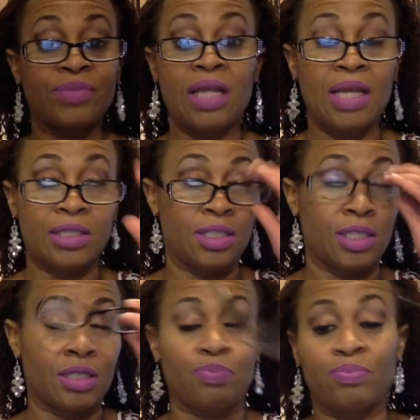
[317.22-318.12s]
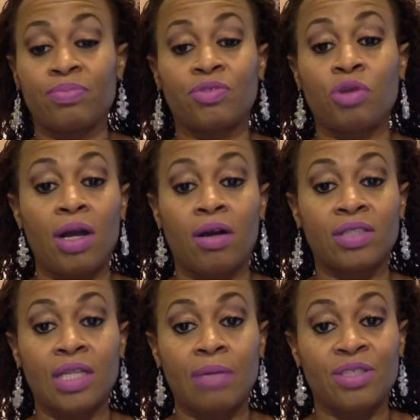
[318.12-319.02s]
I like to just try all
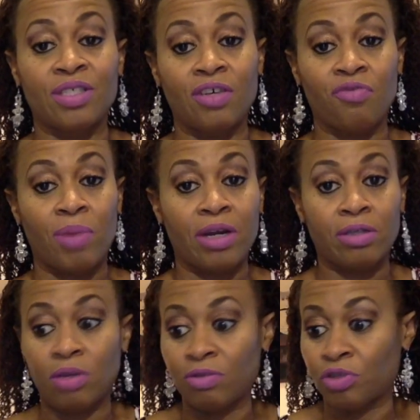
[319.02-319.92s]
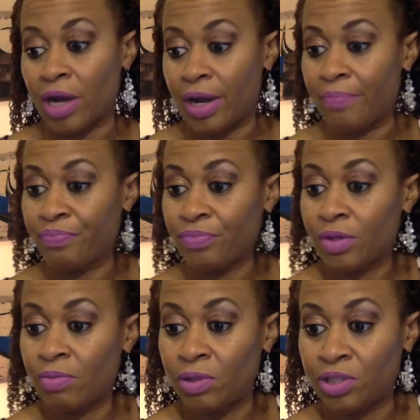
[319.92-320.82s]
types of stuff in my hair, so I'll try it.
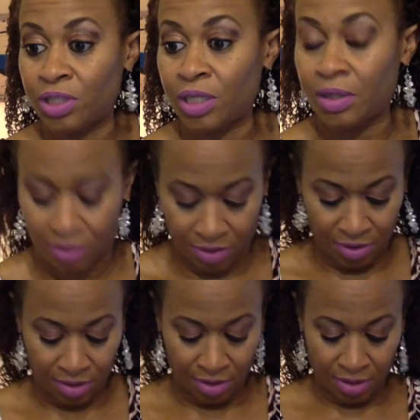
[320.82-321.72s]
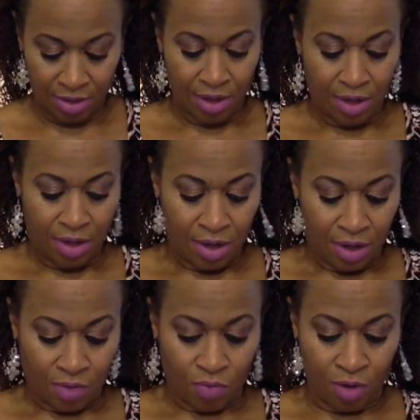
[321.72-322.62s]
We'll see.
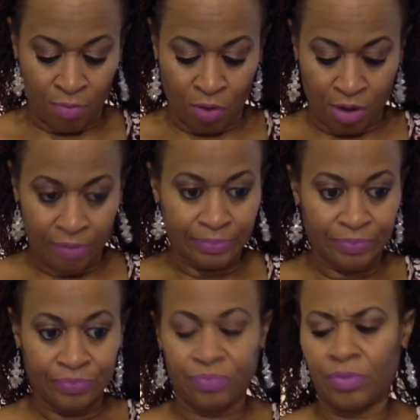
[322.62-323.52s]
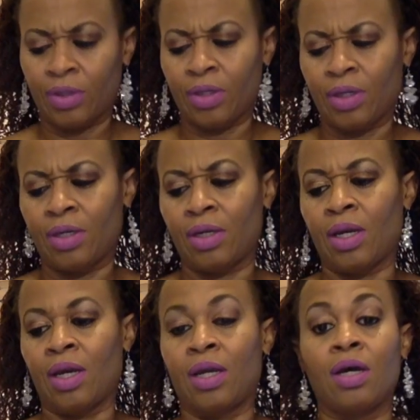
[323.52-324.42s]
One more.
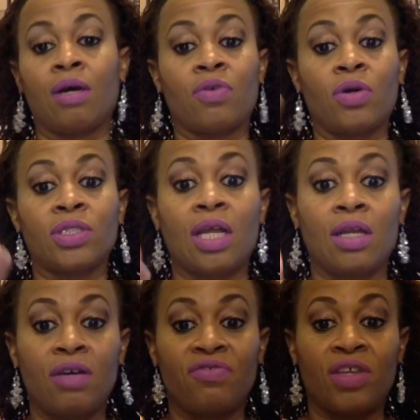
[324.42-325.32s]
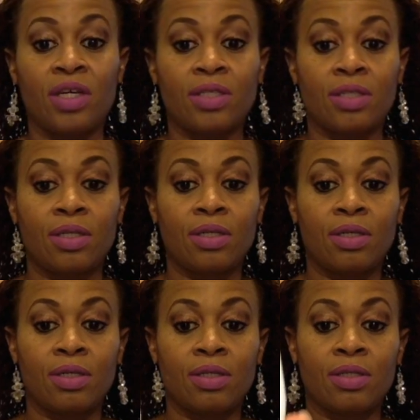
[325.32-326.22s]
And, of course, I love this.
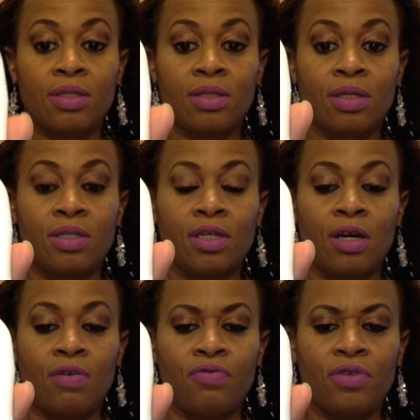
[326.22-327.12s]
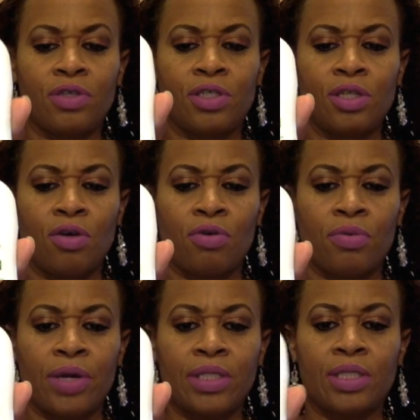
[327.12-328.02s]
This is a Dove
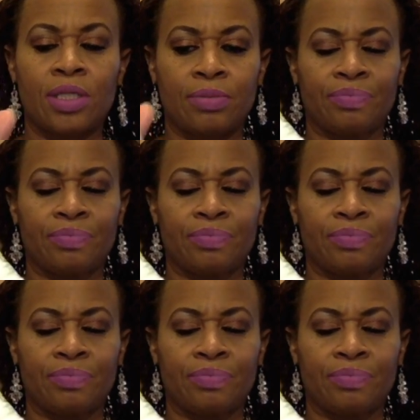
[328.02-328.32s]
deodorant.